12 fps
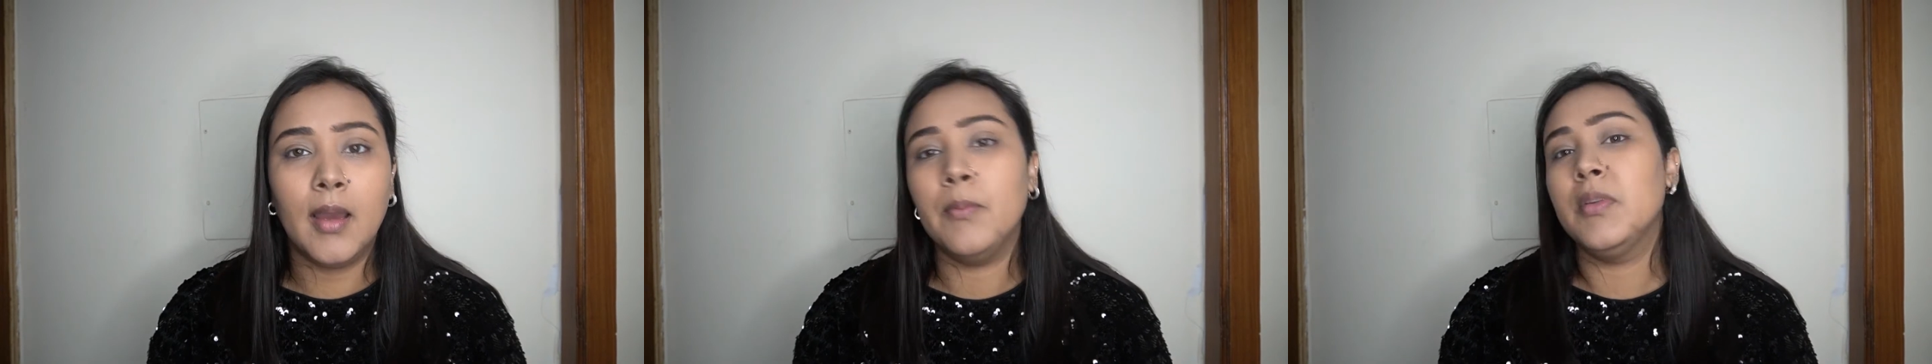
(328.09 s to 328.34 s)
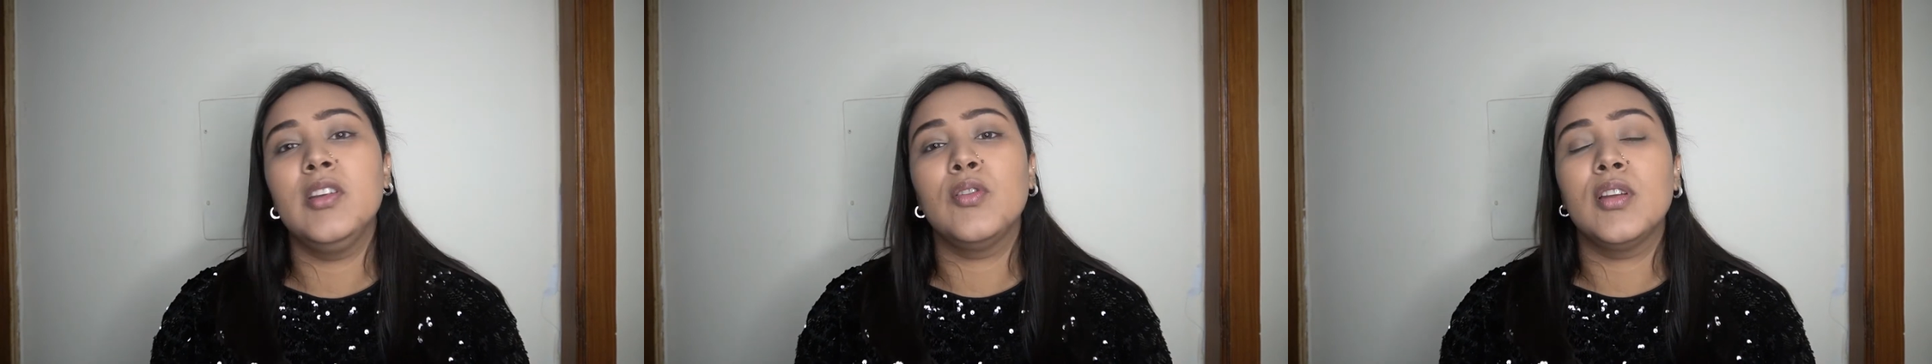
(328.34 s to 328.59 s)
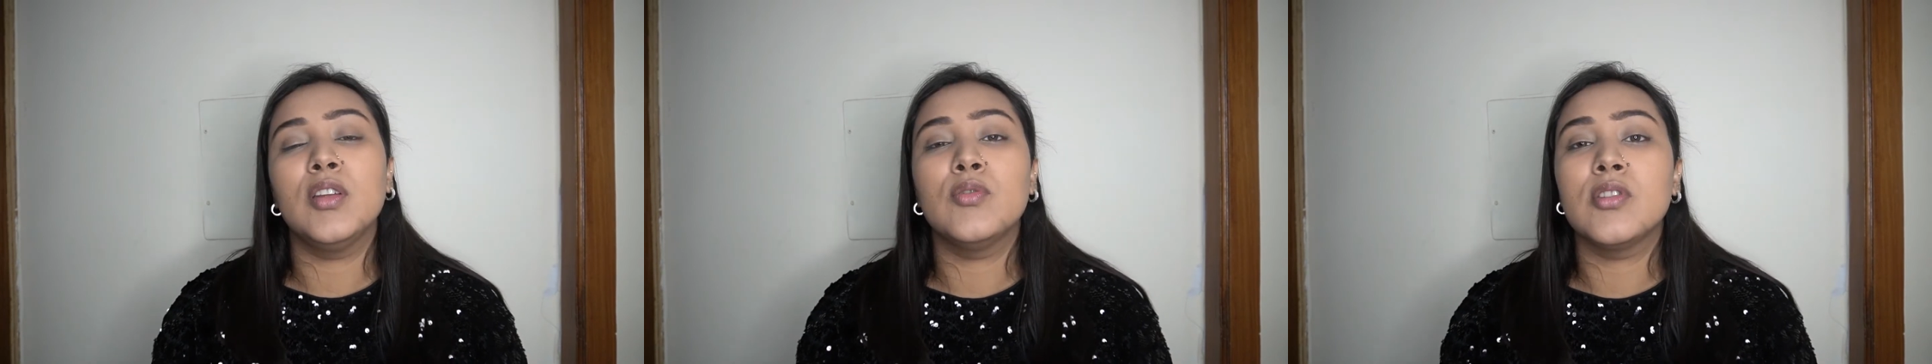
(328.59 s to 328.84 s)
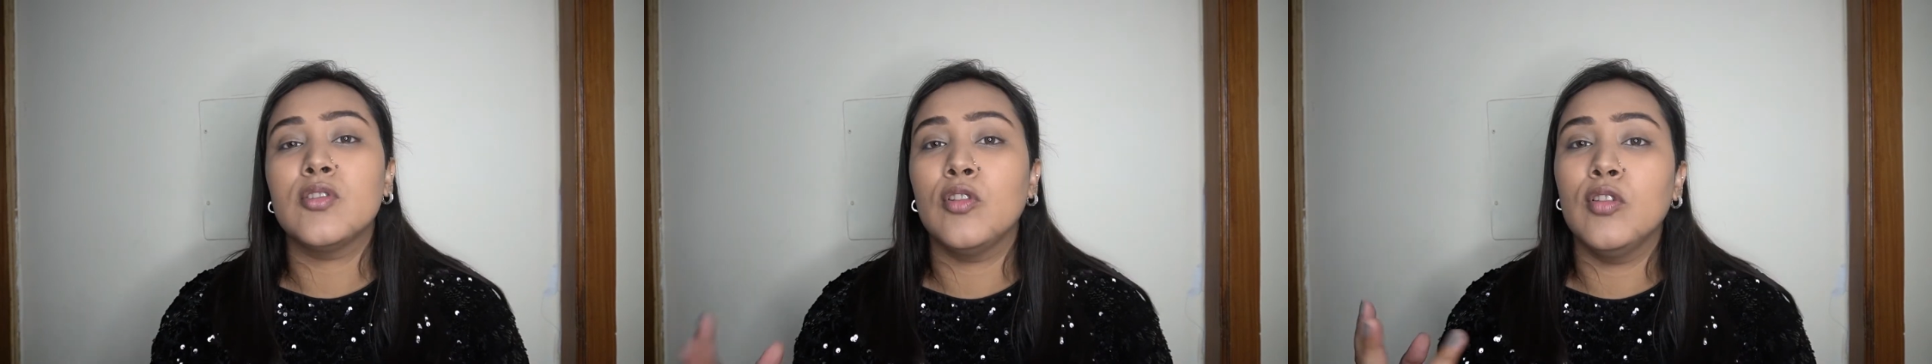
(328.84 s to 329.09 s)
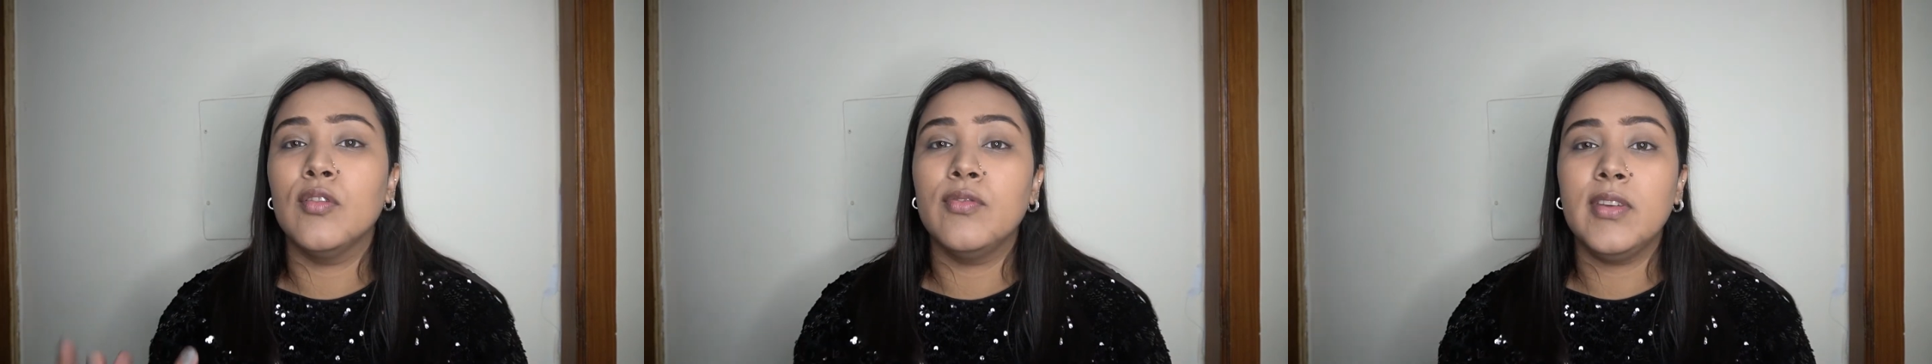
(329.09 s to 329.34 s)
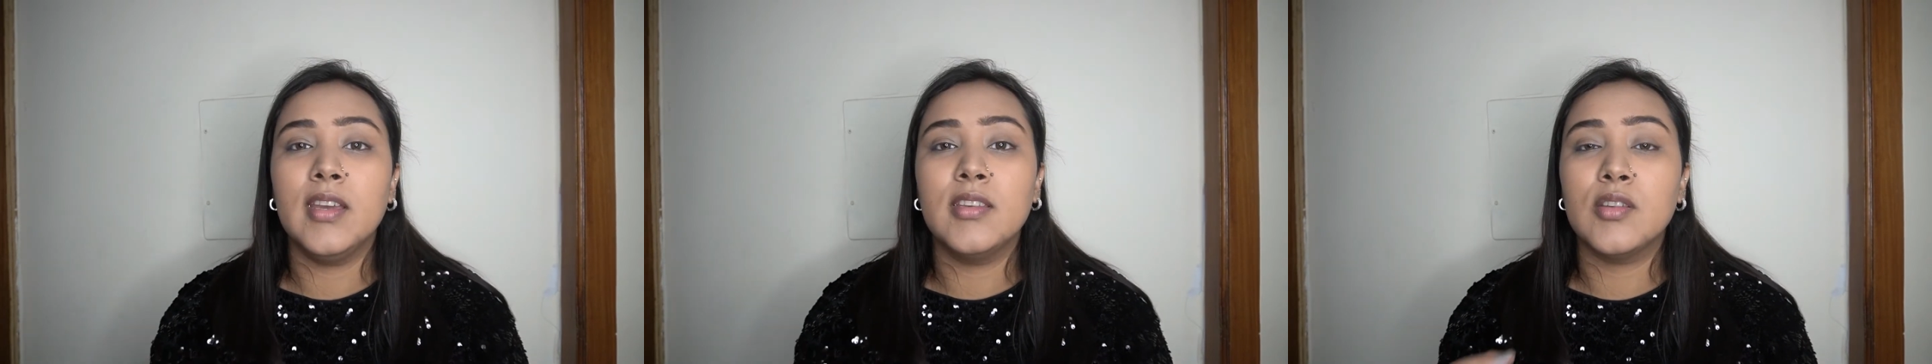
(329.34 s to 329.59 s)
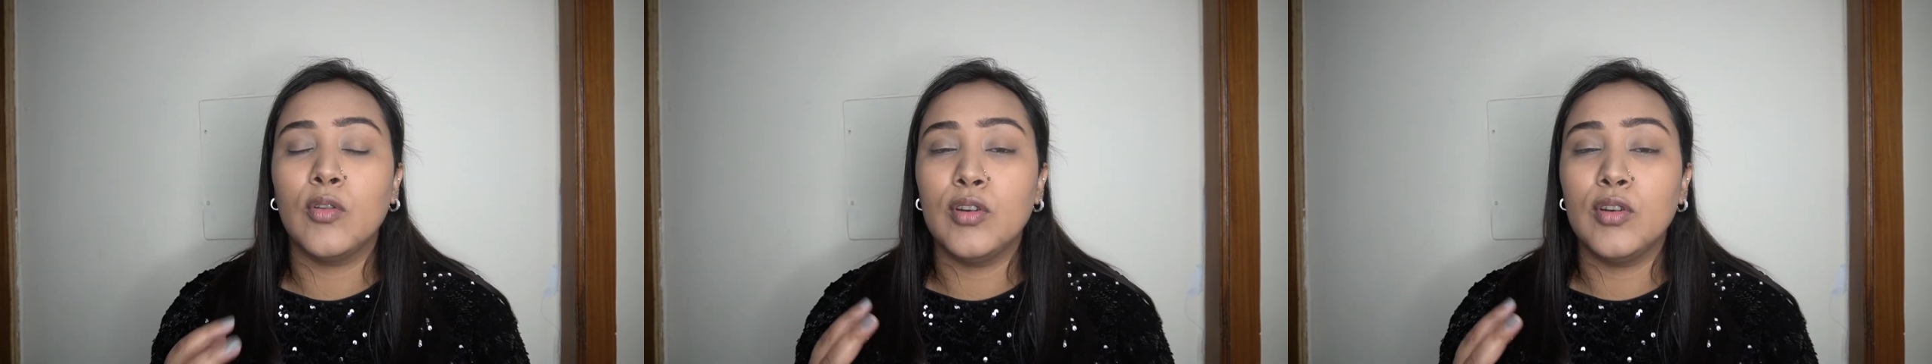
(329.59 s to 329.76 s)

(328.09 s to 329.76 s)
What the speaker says: I mean, you can use it on your face,